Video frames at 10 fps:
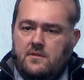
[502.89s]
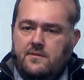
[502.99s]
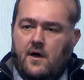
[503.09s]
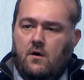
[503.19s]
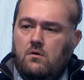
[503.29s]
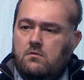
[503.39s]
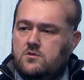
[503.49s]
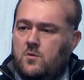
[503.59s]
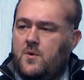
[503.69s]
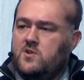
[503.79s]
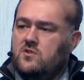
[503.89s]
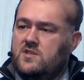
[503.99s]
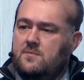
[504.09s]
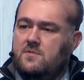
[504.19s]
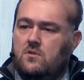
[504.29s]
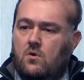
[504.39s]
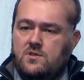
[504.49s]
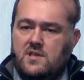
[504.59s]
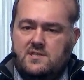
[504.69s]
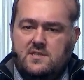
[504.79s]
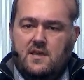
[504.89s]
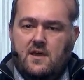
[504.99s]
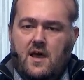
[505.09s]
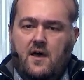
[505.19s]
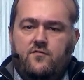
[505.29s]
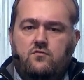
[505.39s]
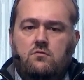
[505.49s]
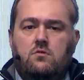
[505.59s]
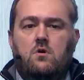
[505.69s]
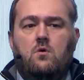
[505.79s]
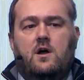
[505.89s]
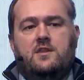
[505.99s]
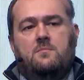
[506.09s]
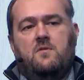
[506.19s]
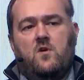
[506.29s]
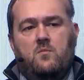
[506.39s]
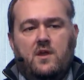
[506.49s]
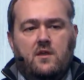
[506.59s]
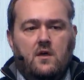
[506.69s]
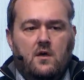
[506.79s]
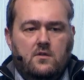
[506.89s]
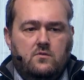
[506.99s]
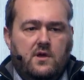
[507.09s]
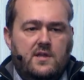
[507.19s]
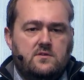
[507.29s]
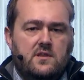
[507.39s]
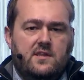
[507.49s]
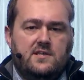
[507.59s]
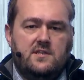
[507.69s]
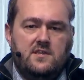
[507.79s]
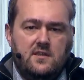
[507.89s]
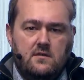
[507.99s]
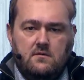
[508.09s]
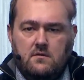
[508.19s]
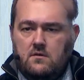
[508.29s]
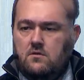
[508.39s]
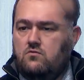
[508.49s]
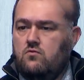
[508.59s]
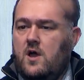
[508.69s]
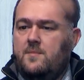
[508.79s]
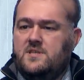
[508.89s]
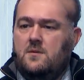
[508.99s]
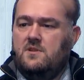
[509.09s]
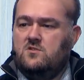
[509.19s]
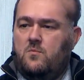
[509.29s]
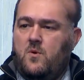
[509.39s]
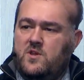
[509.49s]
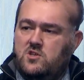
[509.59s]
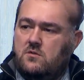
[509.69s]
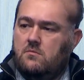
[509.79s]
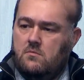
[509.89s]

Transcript: Now, the operation team knows that they have to go at IP Fabric to get the data they need to help them in the operation.